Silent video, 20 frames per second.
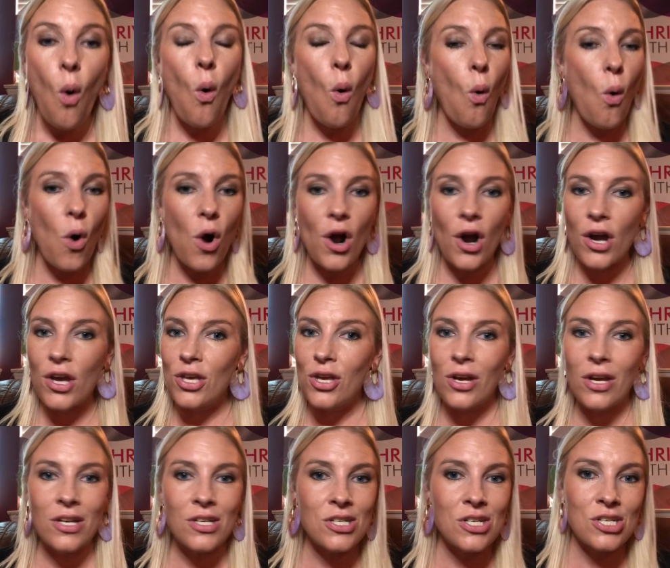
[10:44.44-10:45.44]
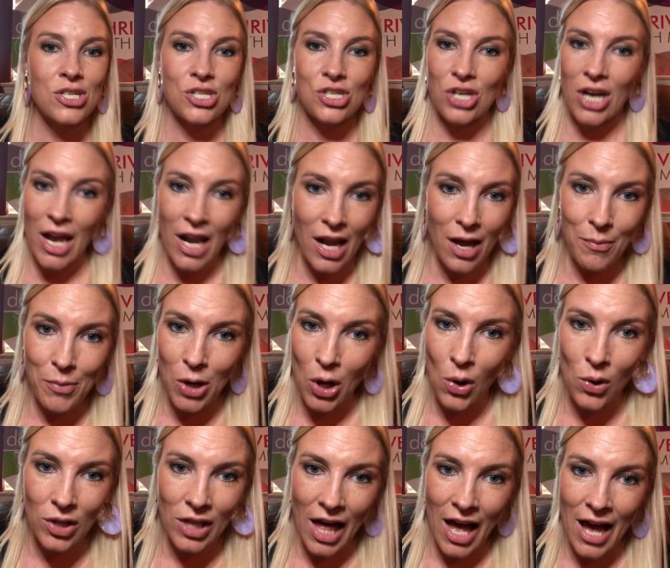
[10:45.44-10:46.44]
or you can just straight up
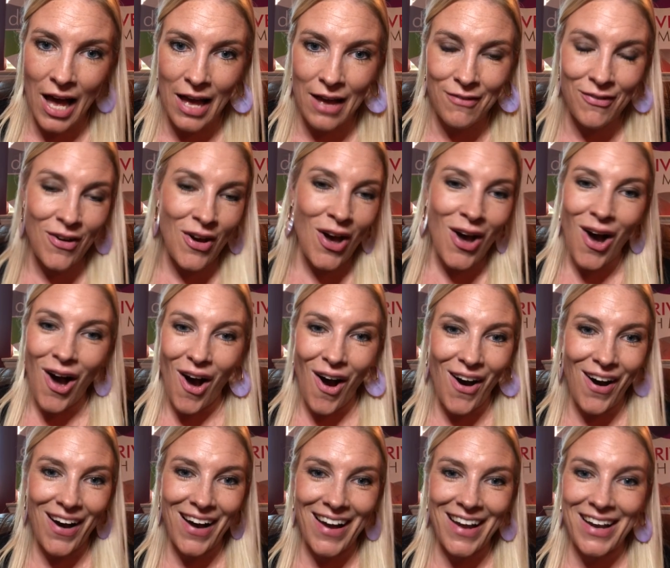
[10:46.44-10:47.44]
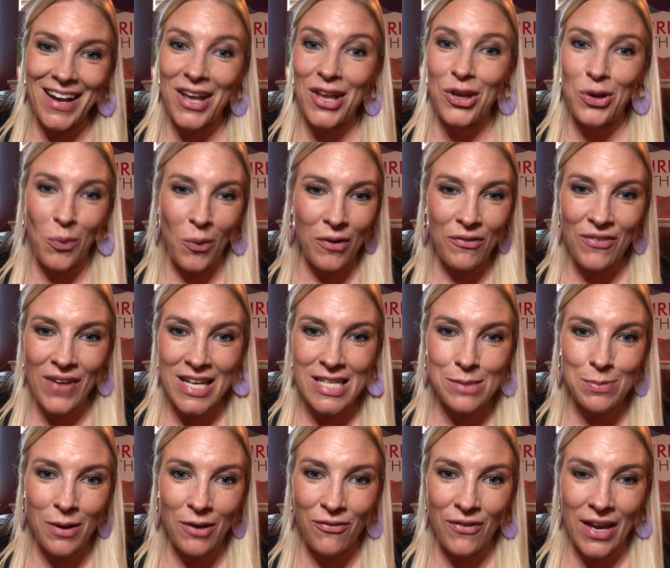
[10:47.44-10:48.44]
go live on your
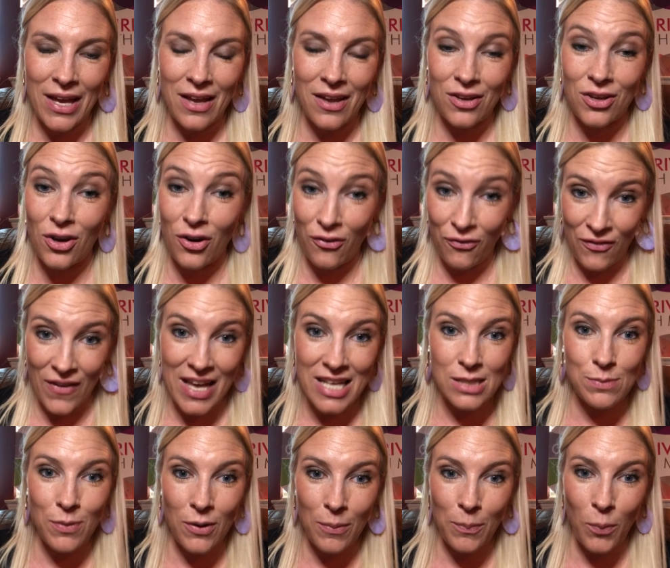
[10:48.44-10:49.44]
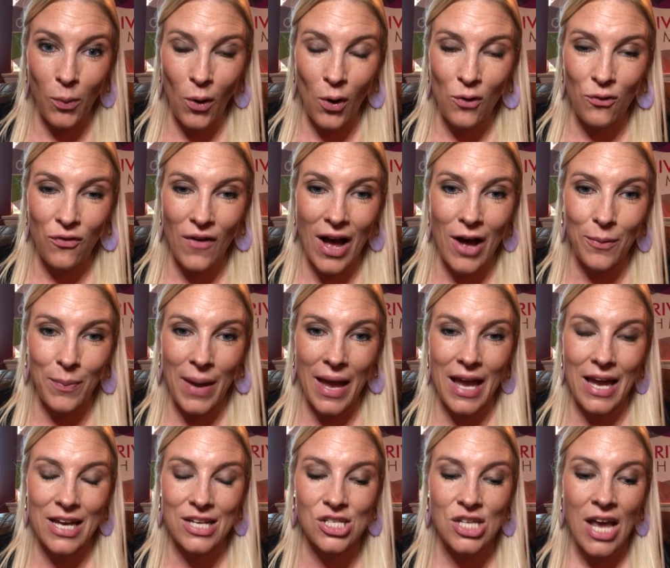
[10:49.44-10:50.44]
Facebook profile
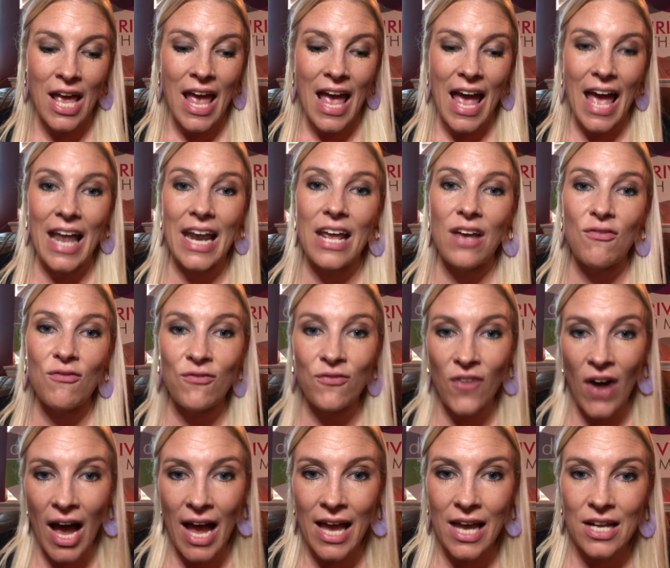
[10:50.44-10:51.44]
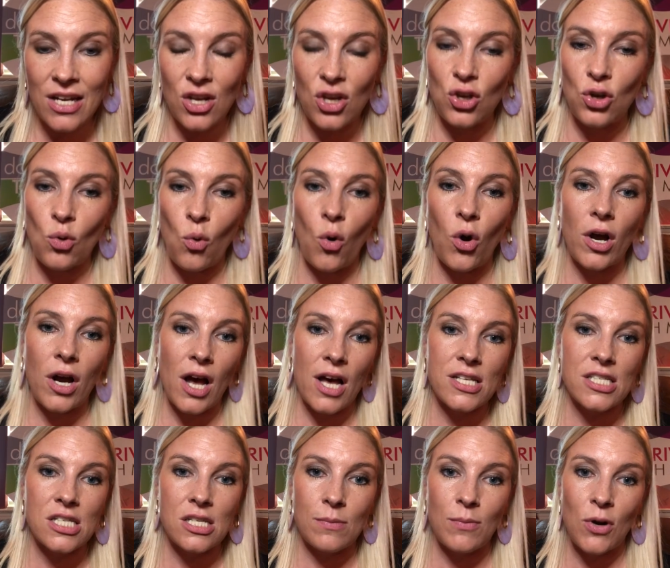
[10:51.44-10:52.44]
page and invite your
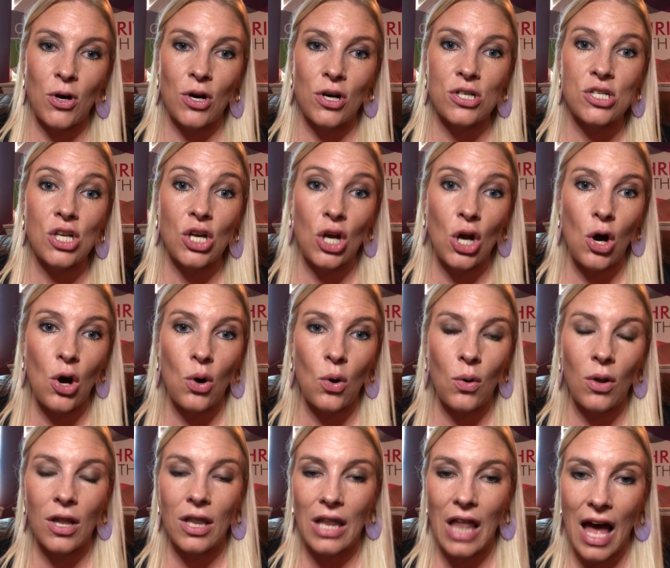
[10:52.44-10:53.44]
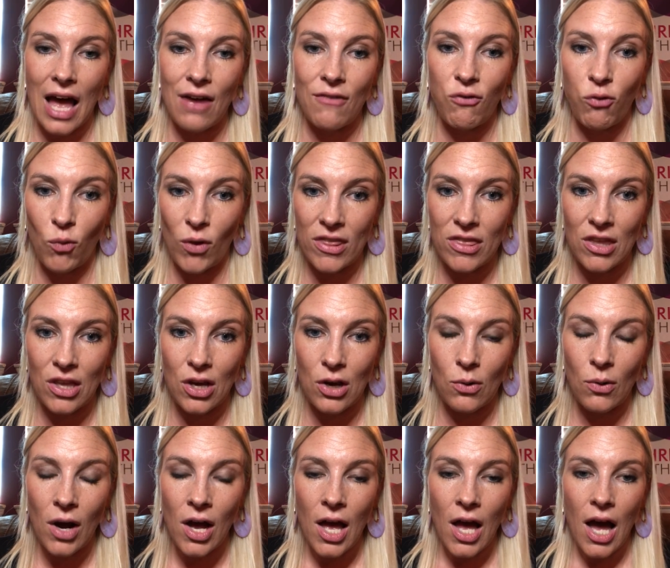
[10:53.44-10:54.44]
customer to go live with
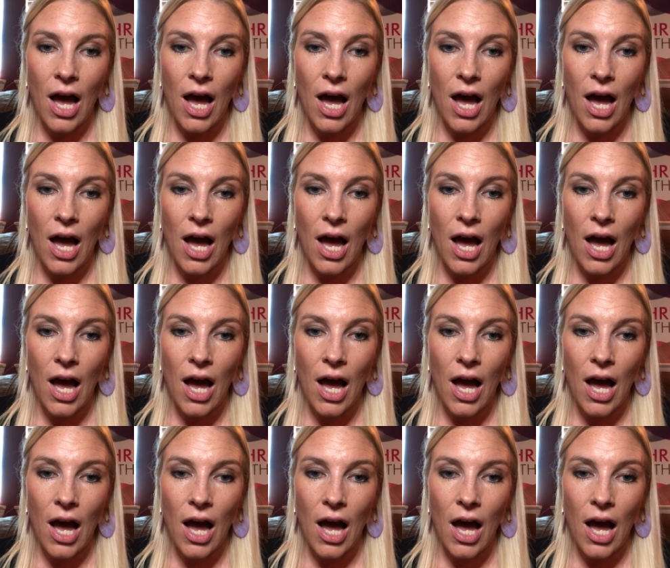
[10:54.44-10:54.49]
you.